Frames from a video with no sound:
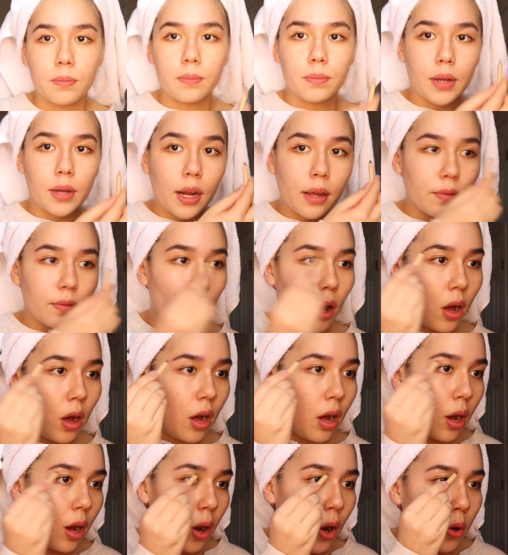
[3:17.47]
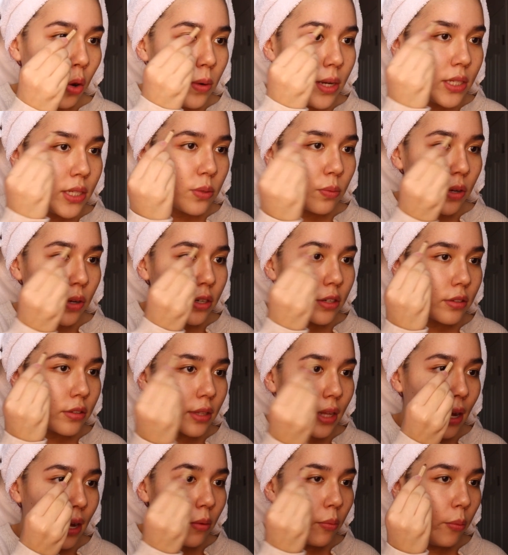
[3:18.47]
But I've always wondered
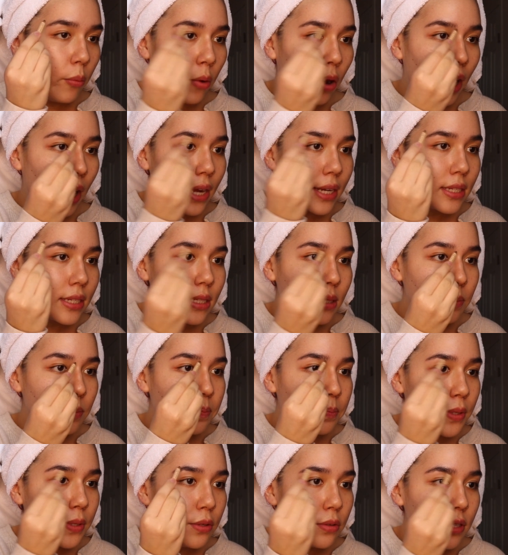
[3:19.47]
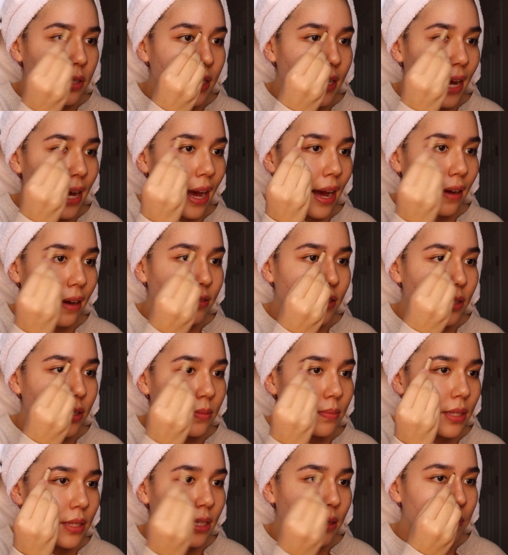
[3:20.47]
that. Why does beauty have to
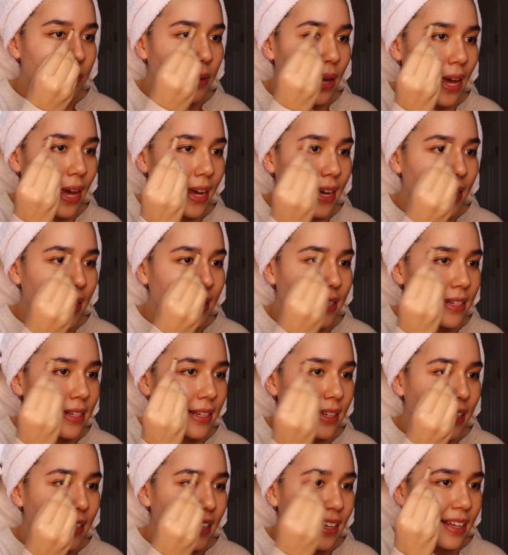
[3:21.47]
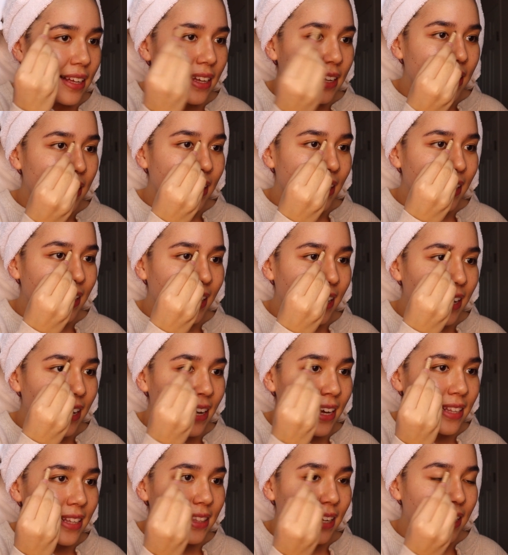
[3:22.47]
be pain? Like, I
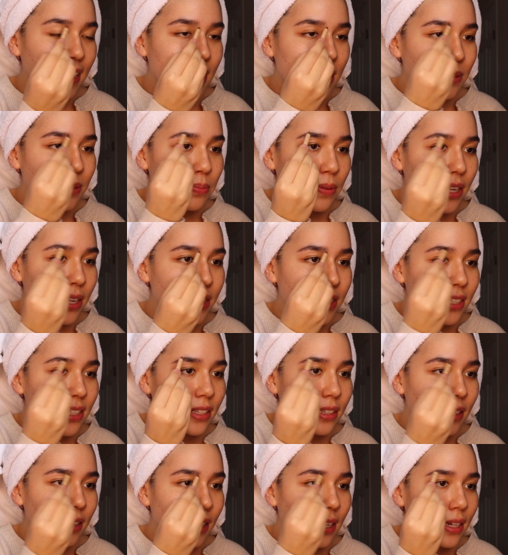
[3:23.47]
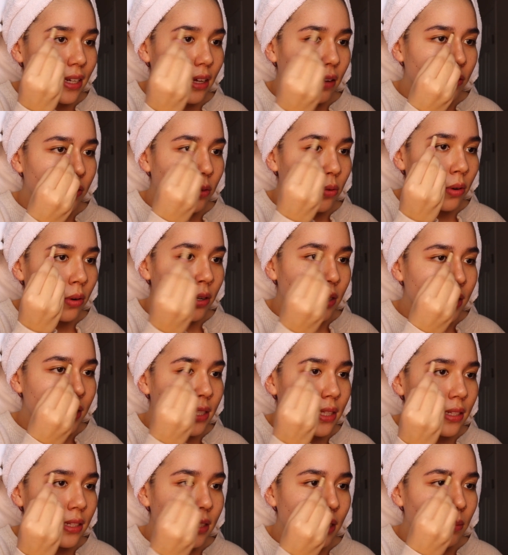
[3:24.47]
hate that expression. Like, of course,
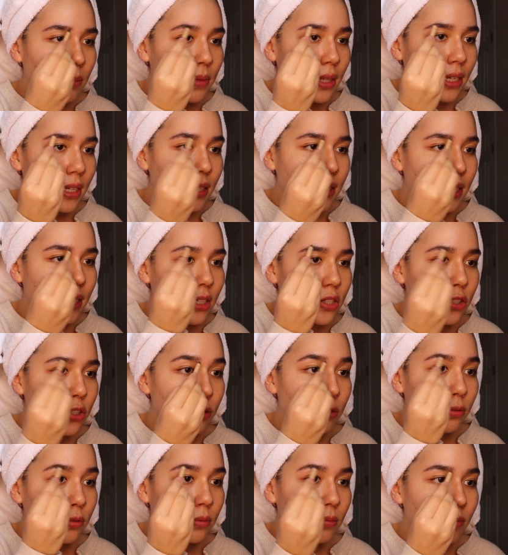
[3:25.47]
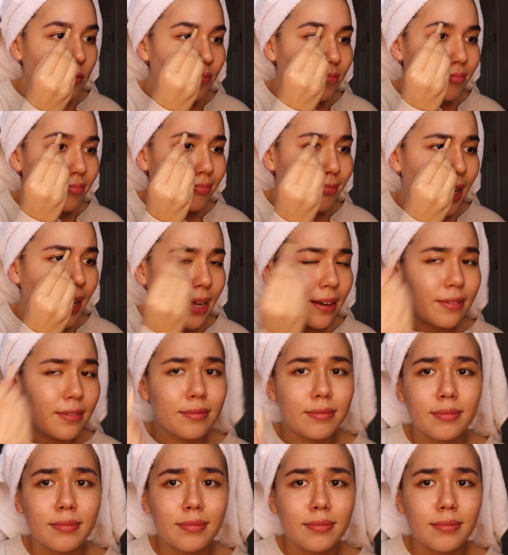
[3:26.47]
some things that you might